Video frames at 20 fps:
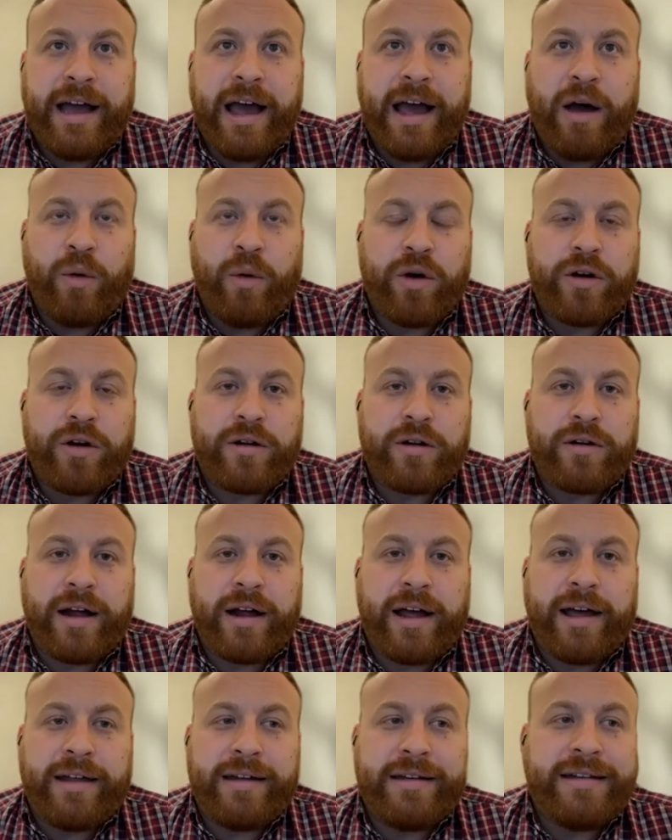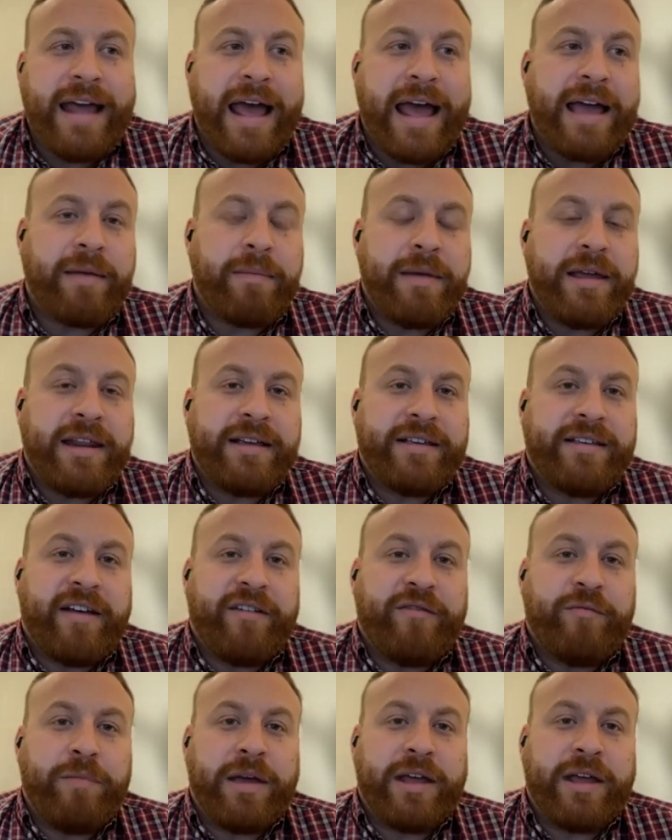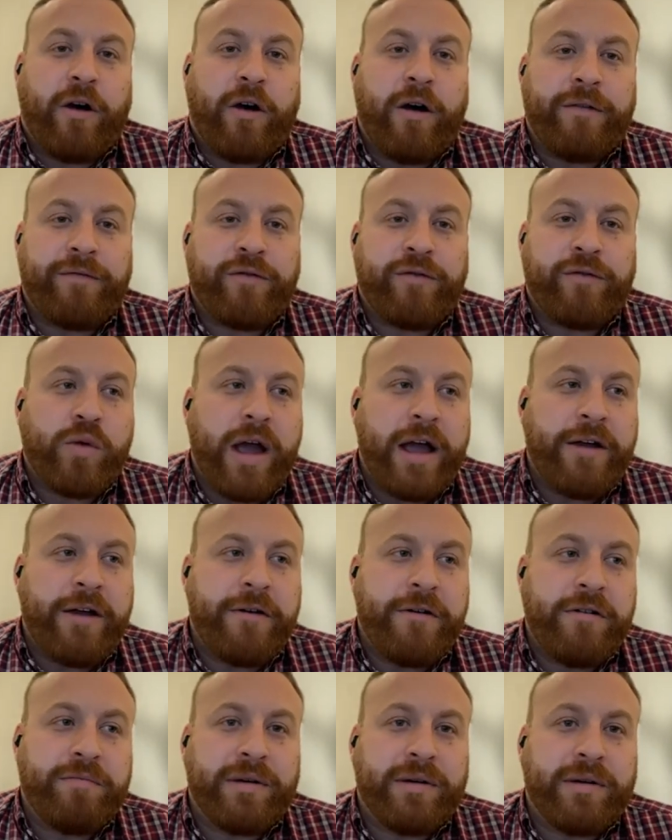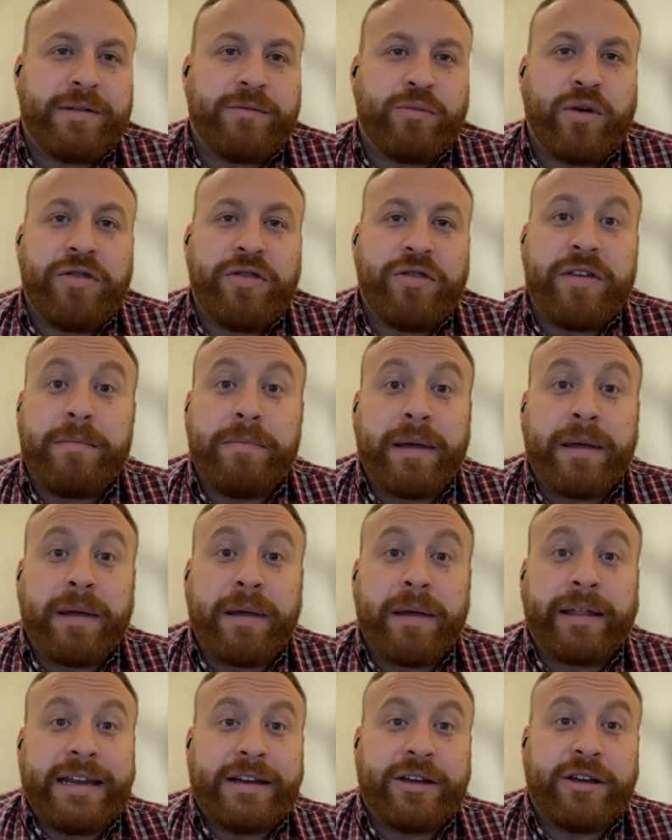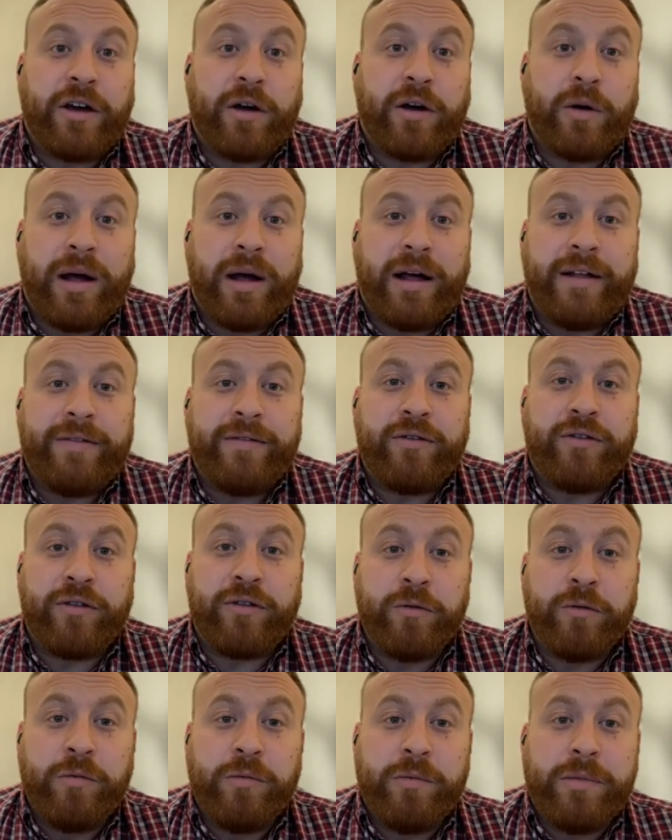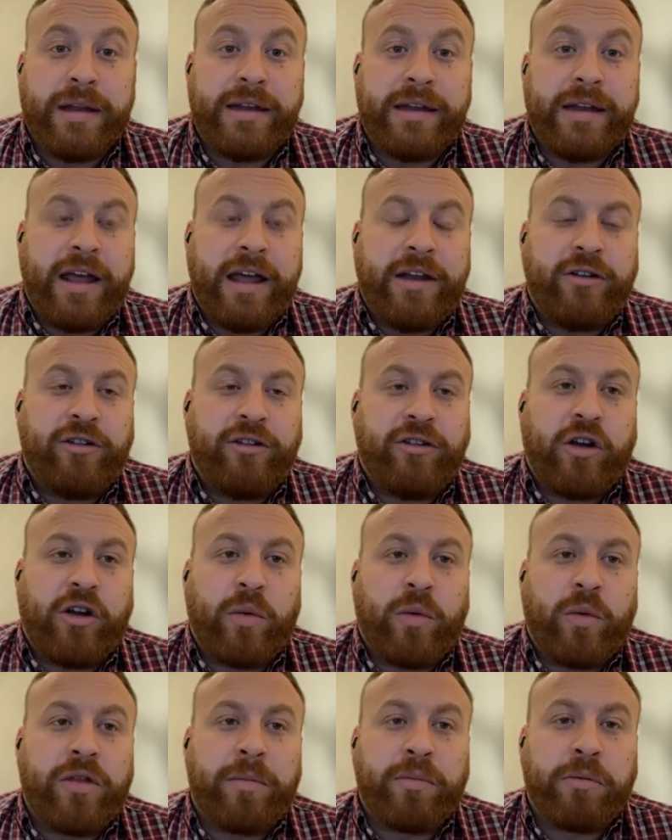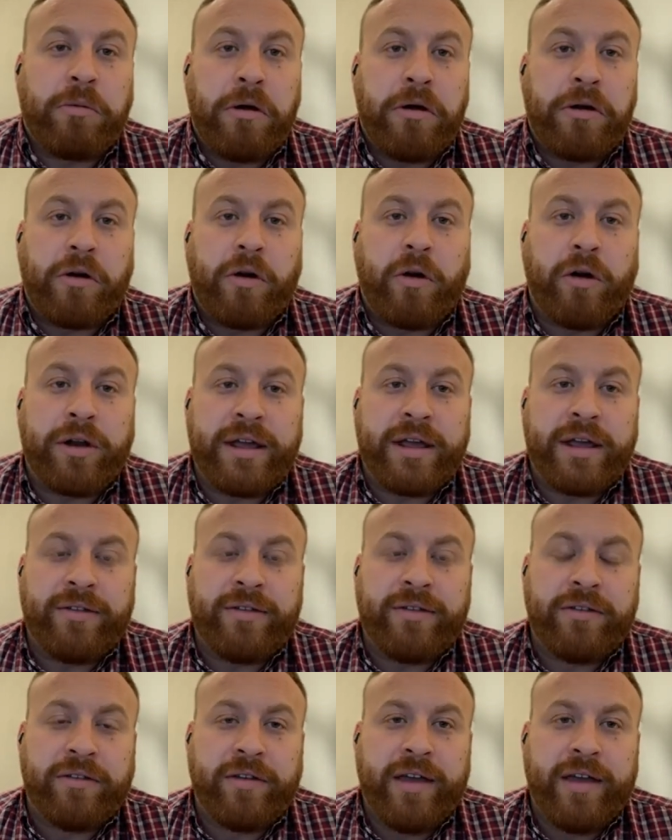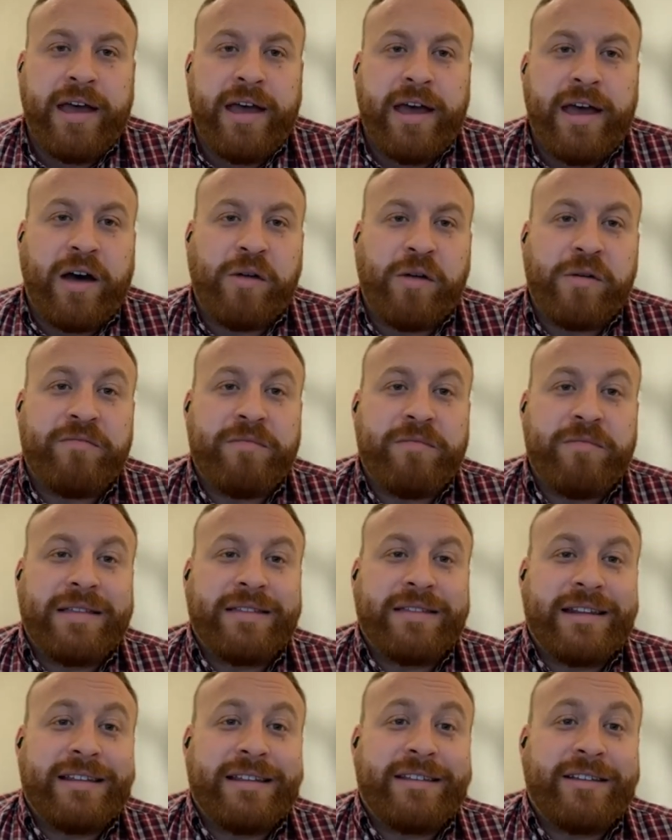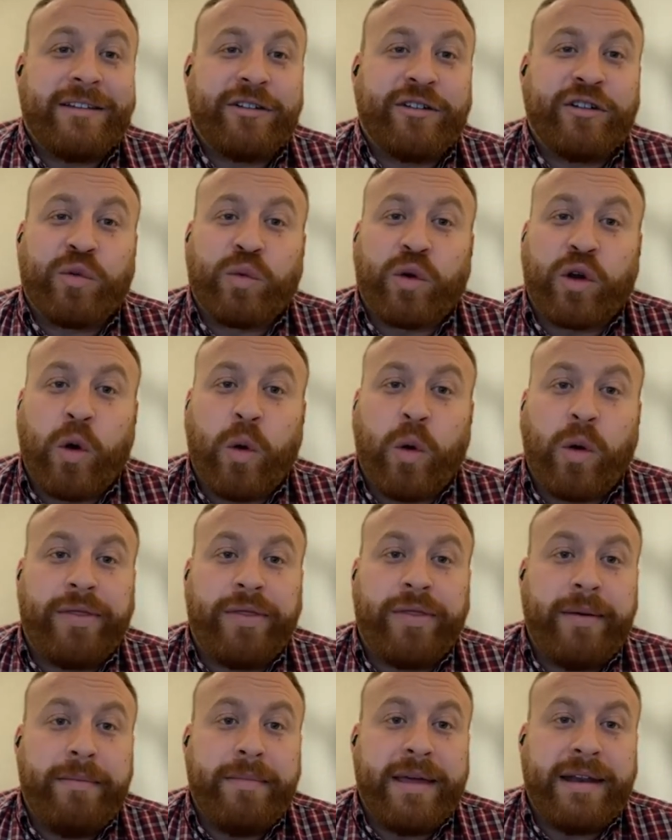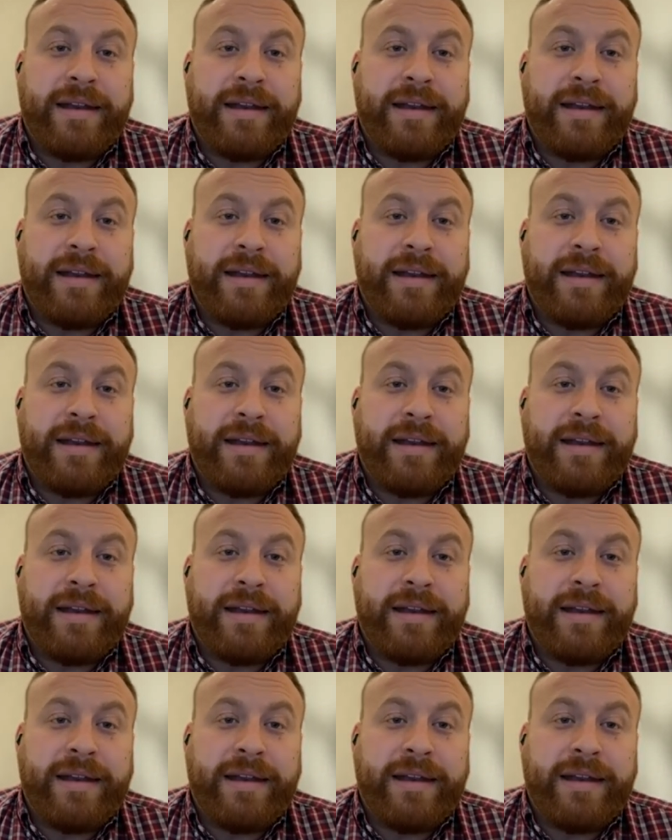our DAG meetings have been off the record, but with the ability to go on Zoom and share with a broader audience, we've made the decision to record them.